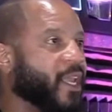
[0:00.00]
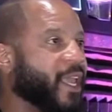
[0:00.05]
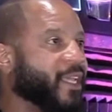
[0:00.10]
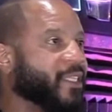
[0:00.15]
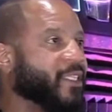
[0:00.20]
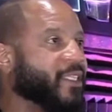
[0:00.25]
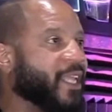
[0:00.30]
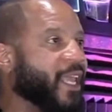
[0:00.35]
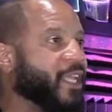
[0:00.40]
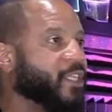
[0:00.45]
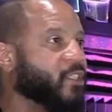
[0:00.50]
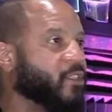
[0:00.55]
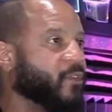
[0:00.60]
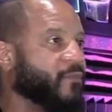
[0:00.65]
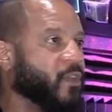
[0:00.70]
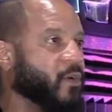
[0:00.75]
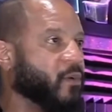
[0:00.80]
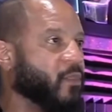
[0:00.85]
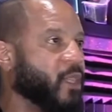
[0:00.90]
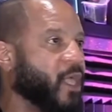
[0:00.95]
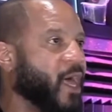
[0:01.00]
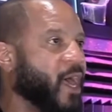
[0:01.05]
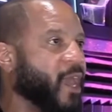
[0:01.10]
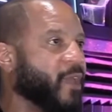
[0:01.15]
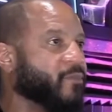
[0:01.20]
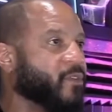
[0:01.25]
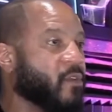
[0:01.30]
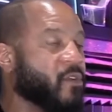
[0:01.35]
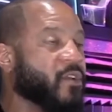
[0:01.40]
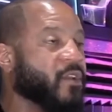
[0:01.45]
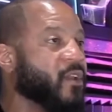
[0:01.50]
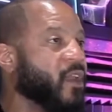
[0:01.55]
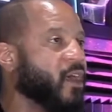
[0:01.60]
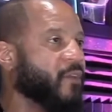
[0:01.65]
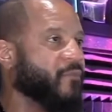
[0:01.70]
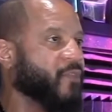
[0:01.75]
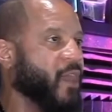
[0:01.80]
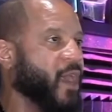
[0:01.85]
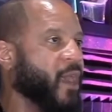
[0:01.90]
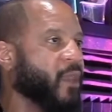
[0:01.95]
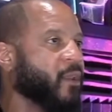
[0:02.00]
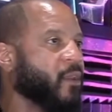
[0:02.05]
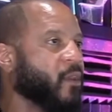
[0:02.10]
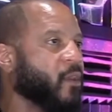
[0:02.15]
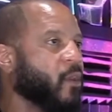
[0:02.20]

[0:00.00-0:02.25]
the next stages of their lives. There's none of that.